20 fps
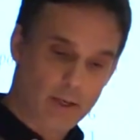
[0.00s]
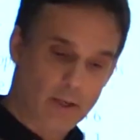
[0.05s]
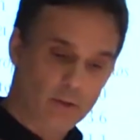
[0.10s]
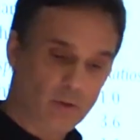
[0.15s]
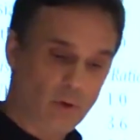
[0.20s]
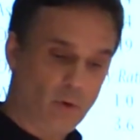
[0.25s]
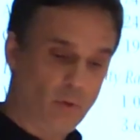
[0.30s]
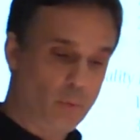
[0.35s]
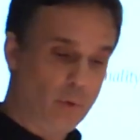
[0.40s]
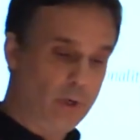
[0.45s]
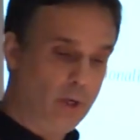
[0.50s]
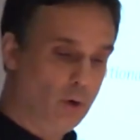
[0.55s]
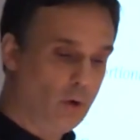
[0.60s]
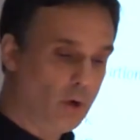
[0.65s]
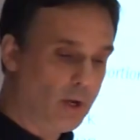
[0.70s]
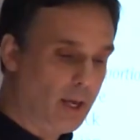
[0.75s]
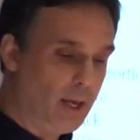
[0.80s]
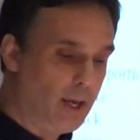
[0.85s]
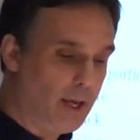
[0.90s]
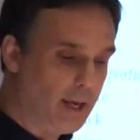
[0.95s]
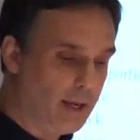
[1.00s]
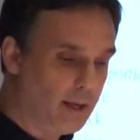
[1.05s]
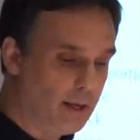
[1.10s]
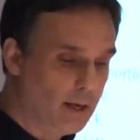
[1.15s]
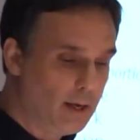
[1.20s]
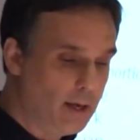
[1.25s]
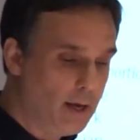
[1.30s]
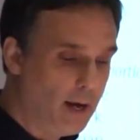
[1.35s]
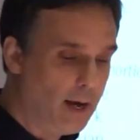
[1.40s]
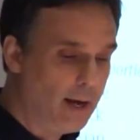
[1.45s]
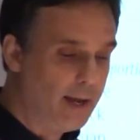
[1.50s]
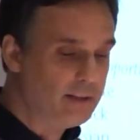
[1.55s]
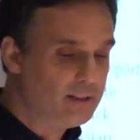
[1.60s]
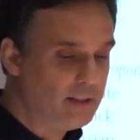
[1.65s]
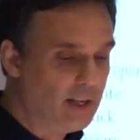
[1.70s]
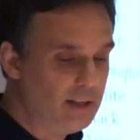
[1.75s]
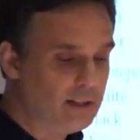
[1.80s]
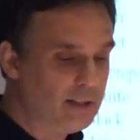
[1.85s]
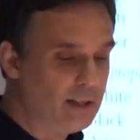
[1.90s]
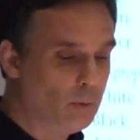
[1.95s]
So if we look here,
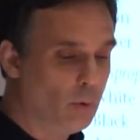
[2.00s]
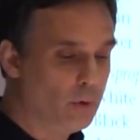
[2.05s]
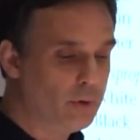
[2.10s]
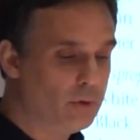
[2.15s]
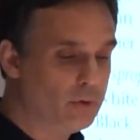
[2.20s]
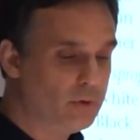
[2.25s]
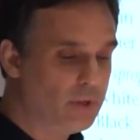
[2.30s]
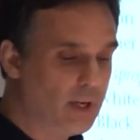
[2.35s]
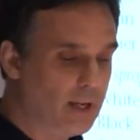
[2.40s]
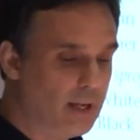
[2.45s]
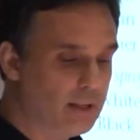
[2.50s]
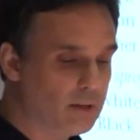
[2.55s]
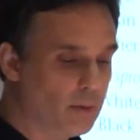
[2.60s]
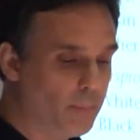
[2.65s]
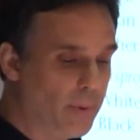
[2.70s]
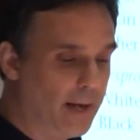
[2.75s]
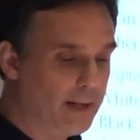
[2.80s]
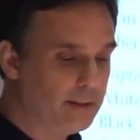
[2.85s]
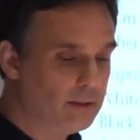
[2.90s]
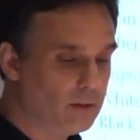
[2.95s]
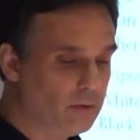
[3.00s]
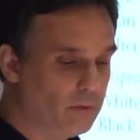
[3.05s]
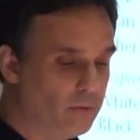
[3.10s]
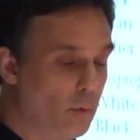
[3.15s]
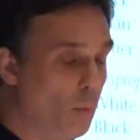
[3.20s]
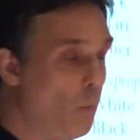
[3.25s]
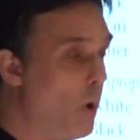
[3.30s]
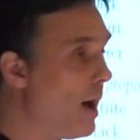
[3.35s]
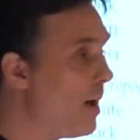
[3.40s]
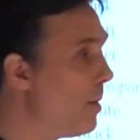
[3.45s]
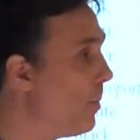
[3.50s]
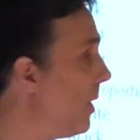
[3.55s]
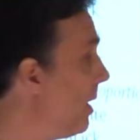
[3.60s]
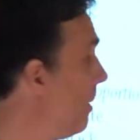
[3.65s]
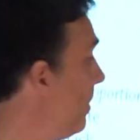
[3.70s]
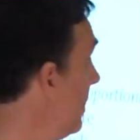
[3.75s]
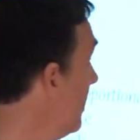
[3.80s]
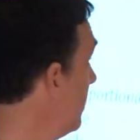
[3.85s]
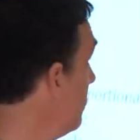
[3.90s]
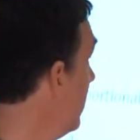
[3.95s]
essentially what you see is the pattern for white
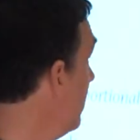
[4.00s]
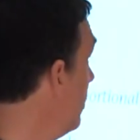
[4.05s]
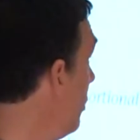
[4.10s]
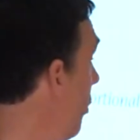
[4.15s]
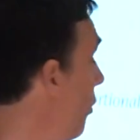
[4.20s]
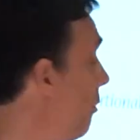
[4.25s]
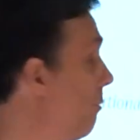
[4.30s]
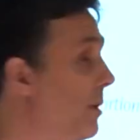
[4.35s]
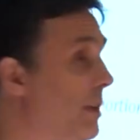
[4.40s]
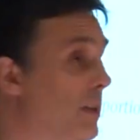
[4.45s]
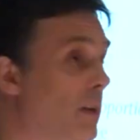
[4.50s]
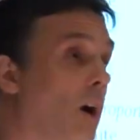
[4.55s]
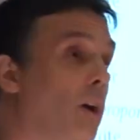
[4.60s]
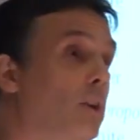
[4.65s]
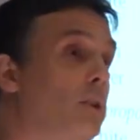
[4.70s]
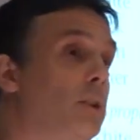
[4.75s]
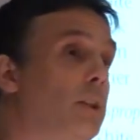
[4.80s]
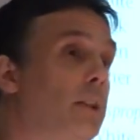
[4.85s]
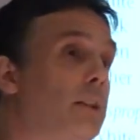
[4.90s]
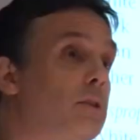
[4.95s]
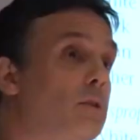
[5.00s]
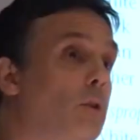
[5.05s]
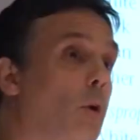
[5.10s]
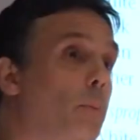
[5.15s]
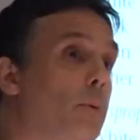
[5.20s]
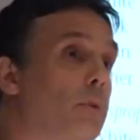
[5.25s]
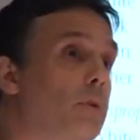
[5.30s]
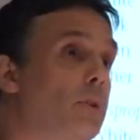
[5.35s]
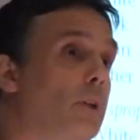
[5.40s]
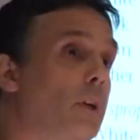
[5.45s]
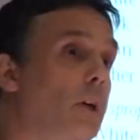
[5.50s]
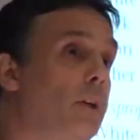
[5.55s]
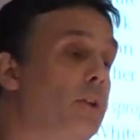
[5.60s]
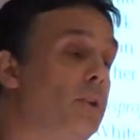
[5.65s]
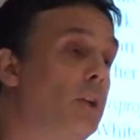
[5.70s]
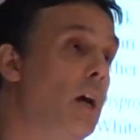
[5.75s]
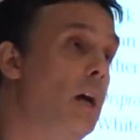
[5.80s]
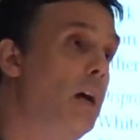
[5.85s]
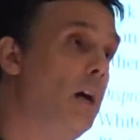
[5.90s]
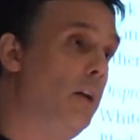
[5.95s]
people is we saw a reduction in stop and search,